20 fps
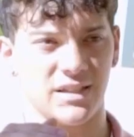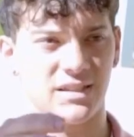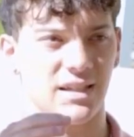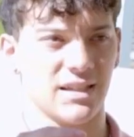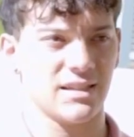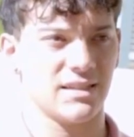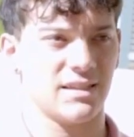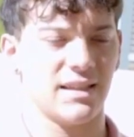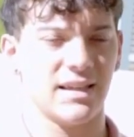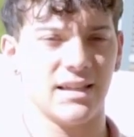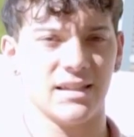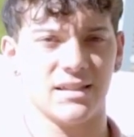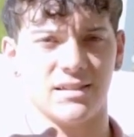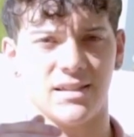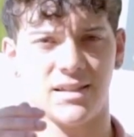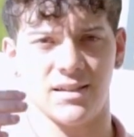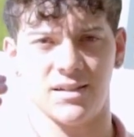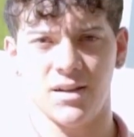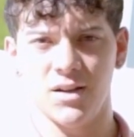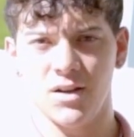says this,
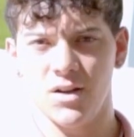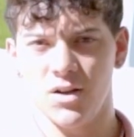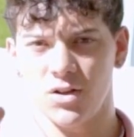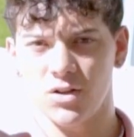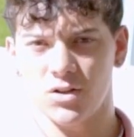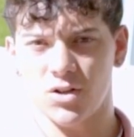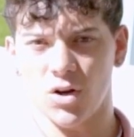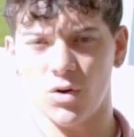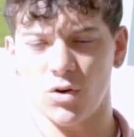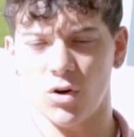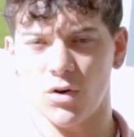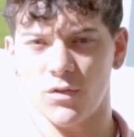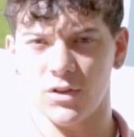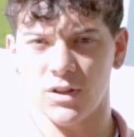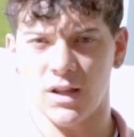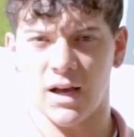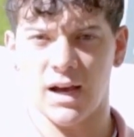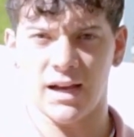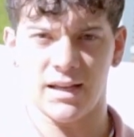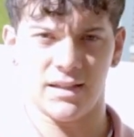and going over
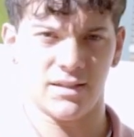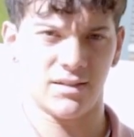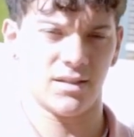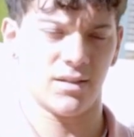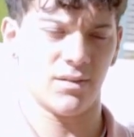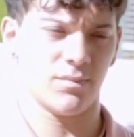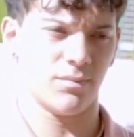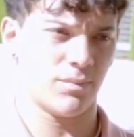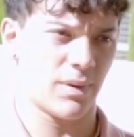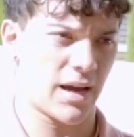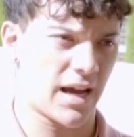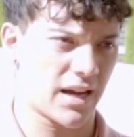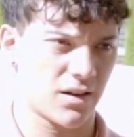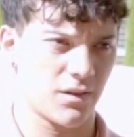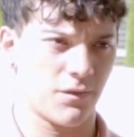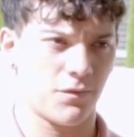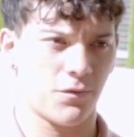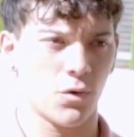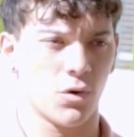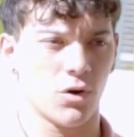lines and back
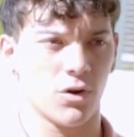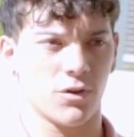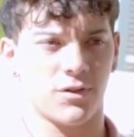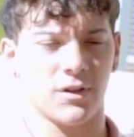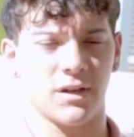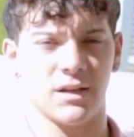and forth.